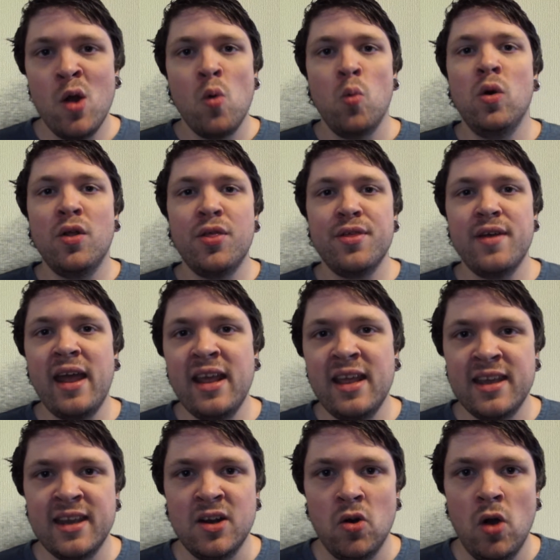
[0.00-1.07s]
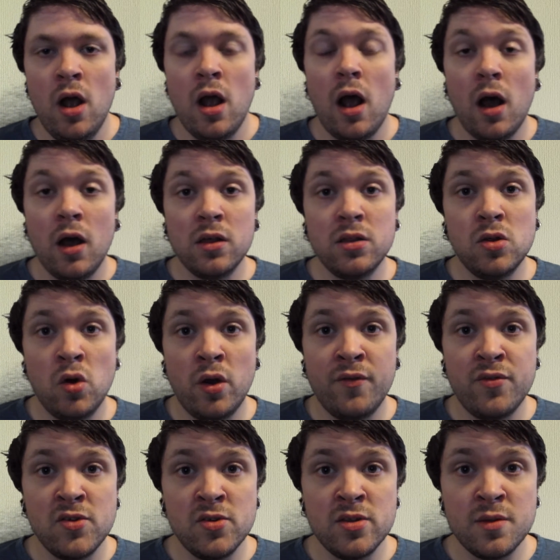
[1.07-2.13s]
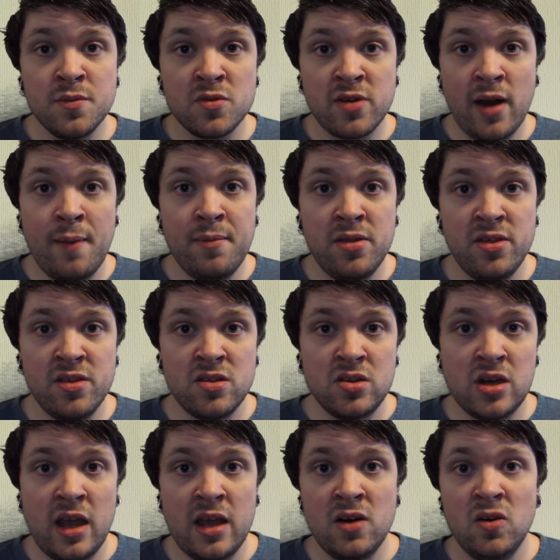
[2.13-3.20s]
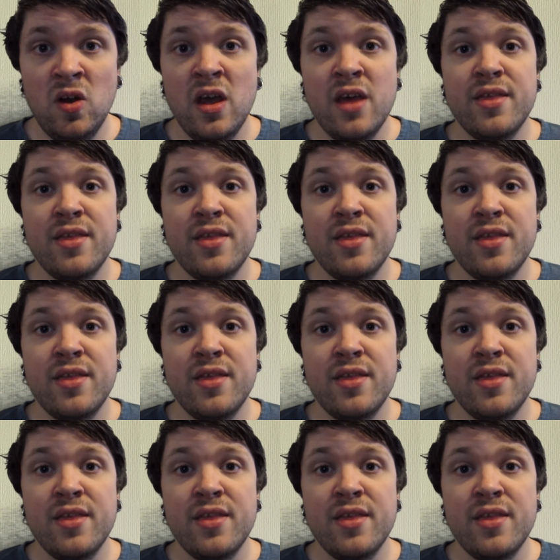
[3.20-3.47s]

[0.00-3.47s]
Well, thank you. Also, if you subscribe to this channel,